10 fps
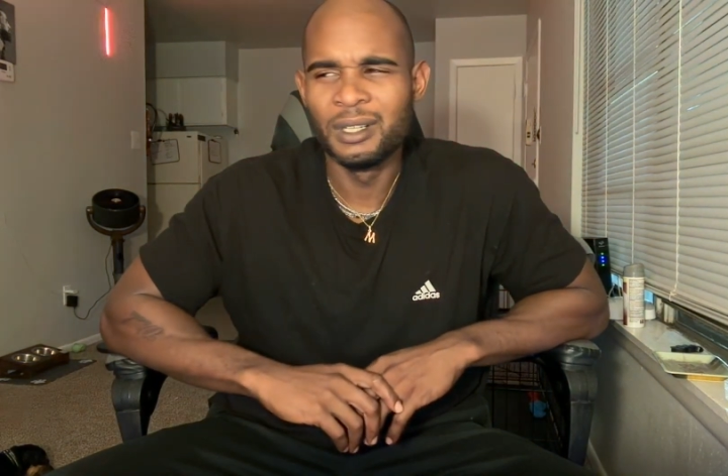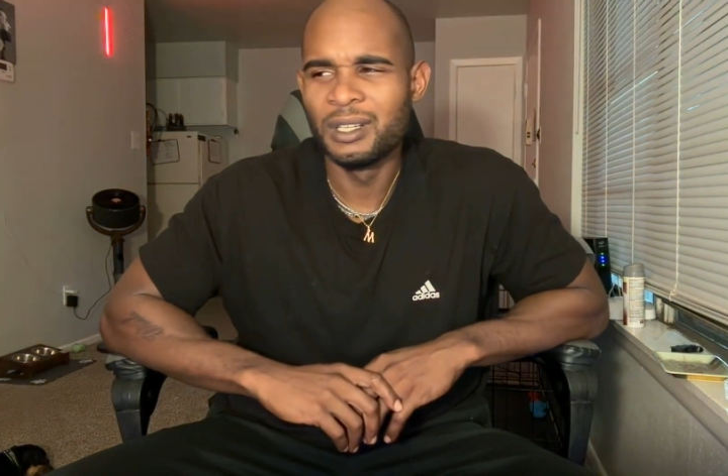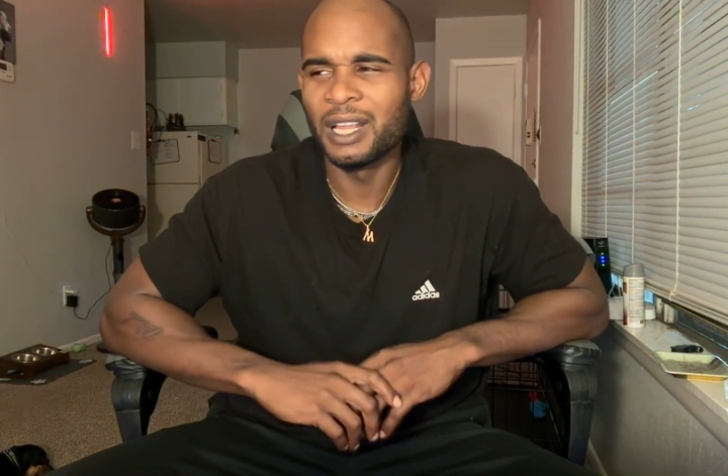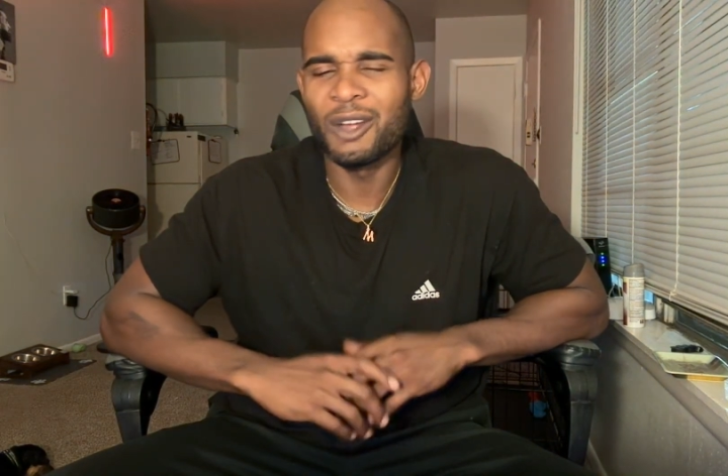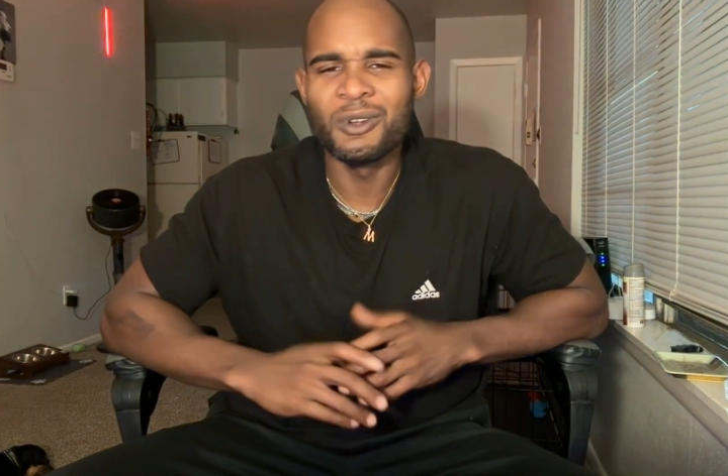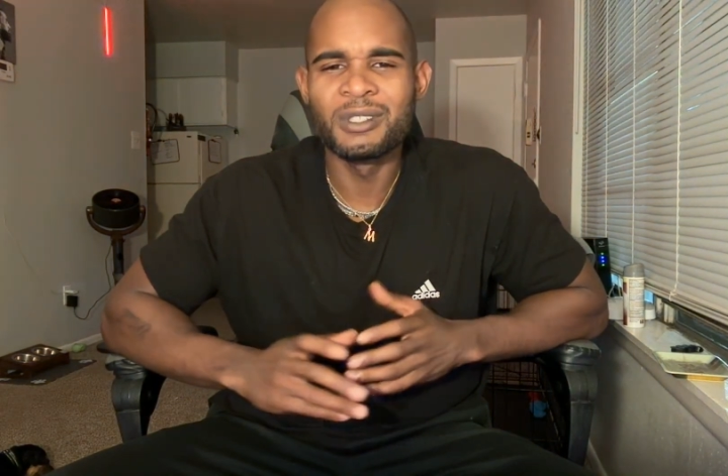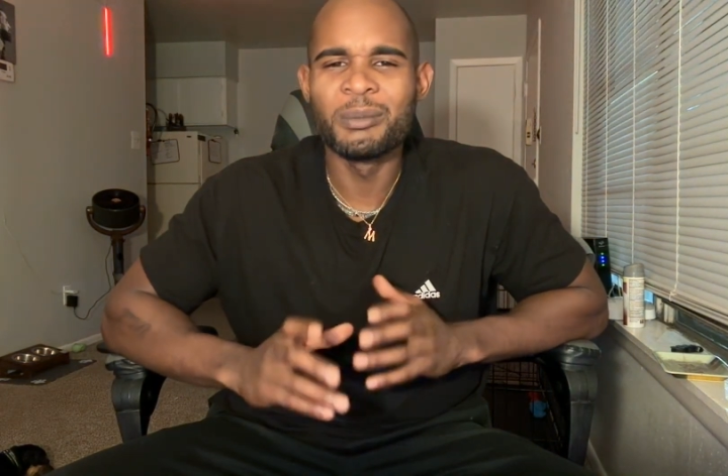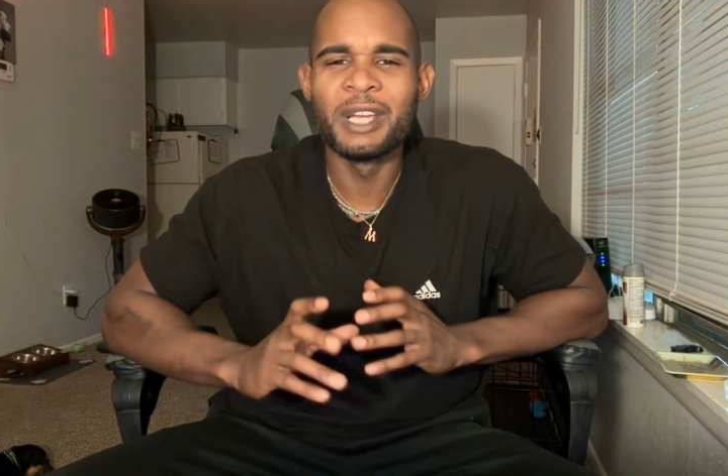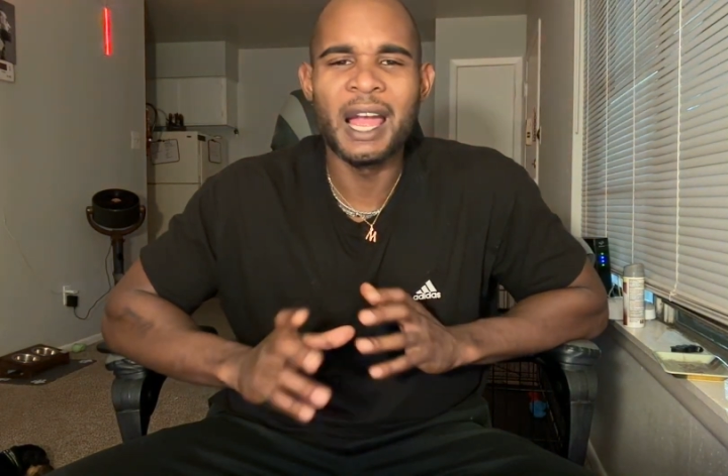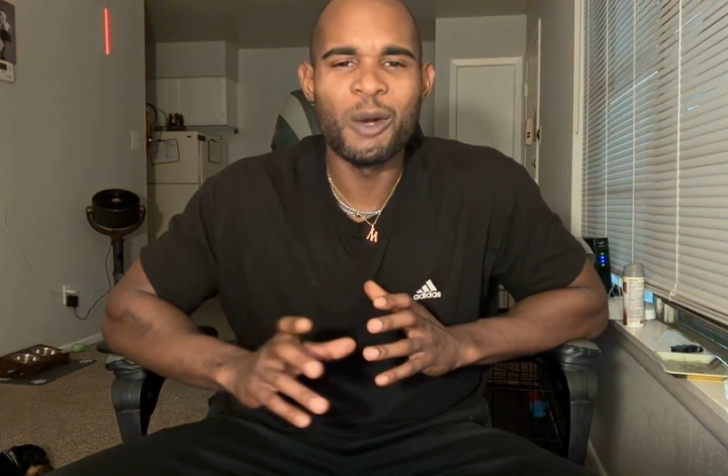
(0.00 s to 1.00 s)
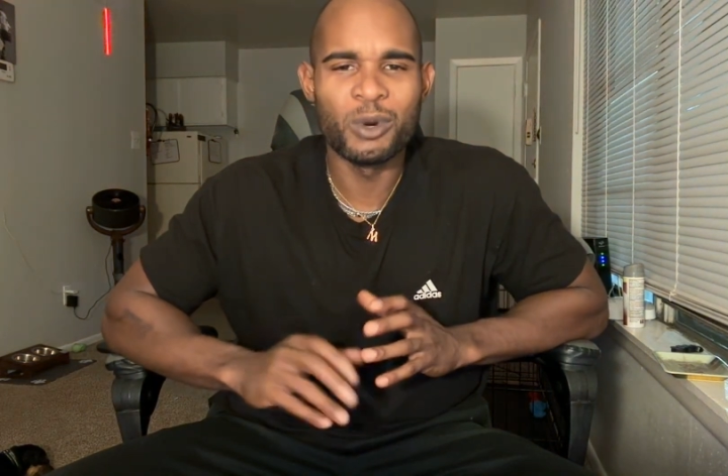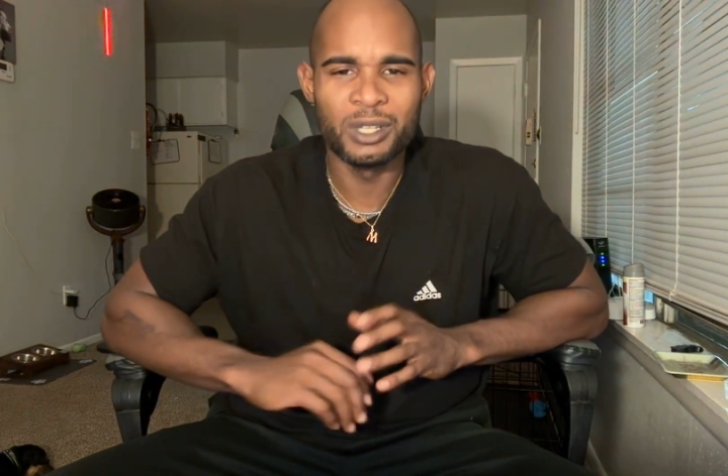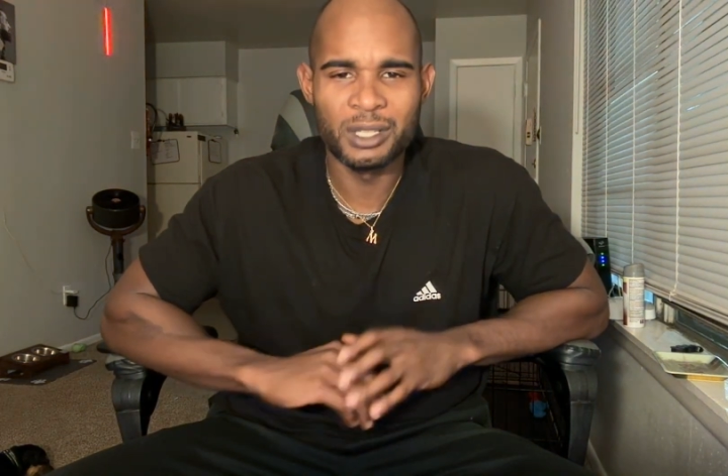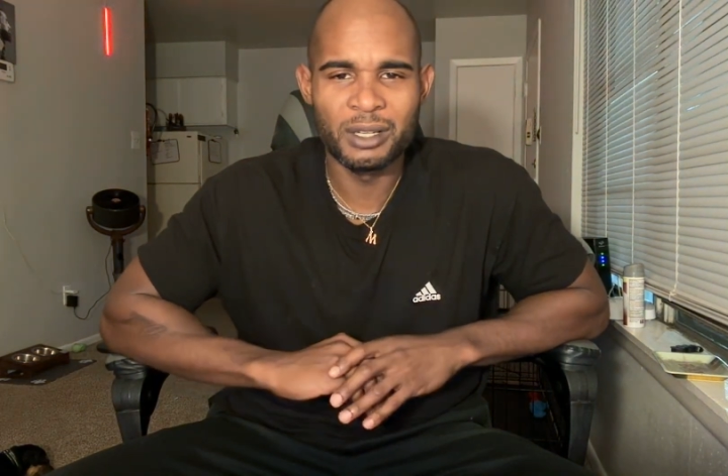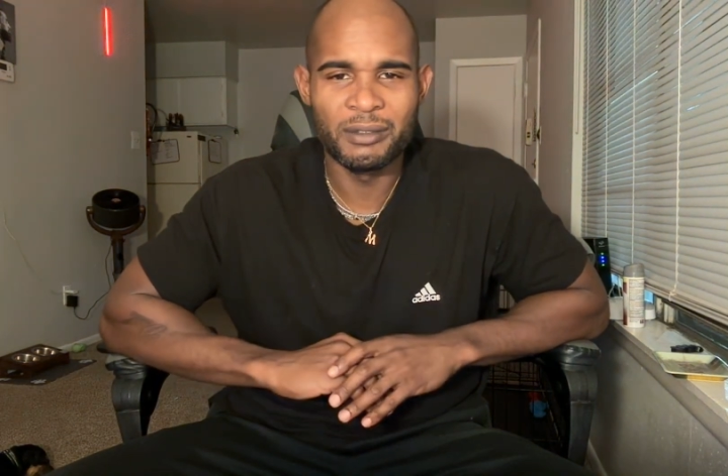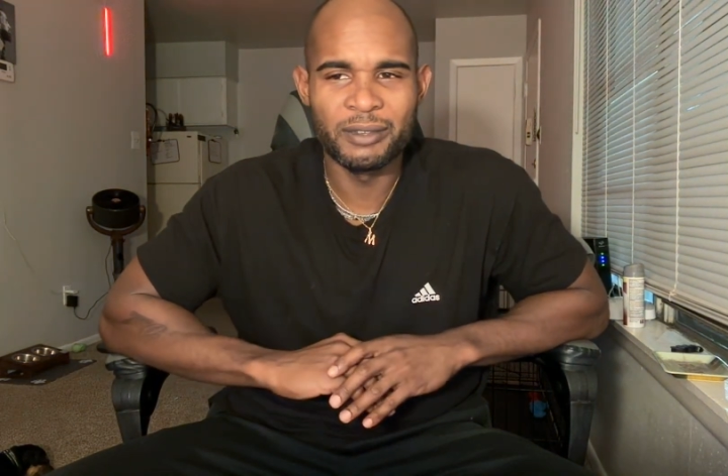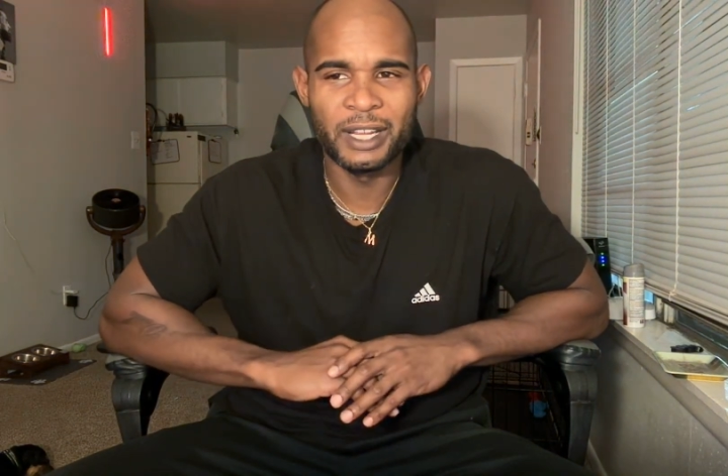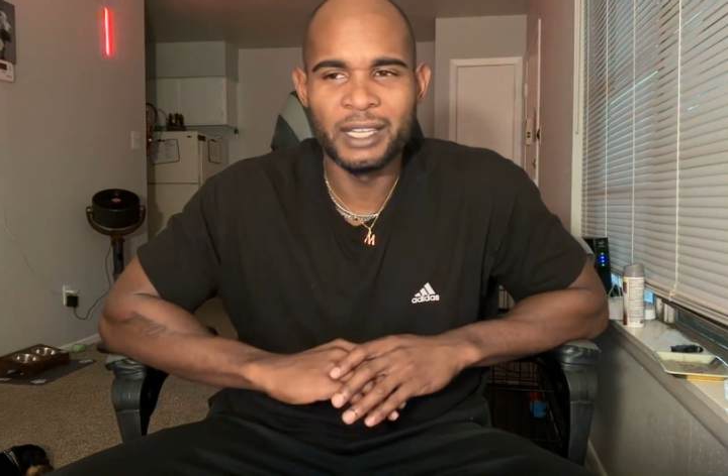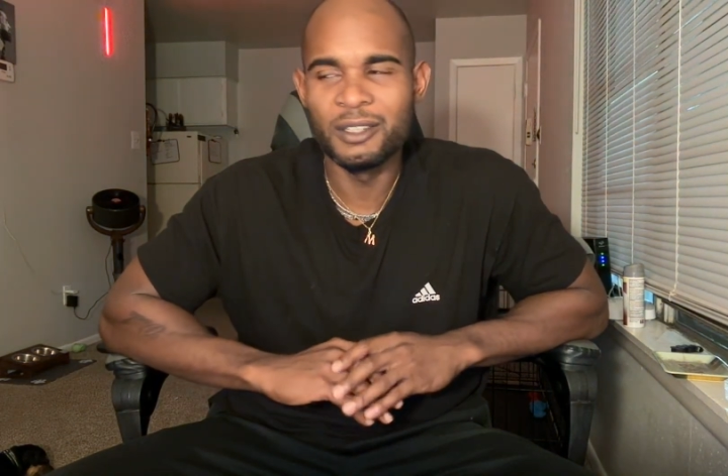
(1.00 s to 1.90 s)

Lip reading: Like, on some coward stuff. Like,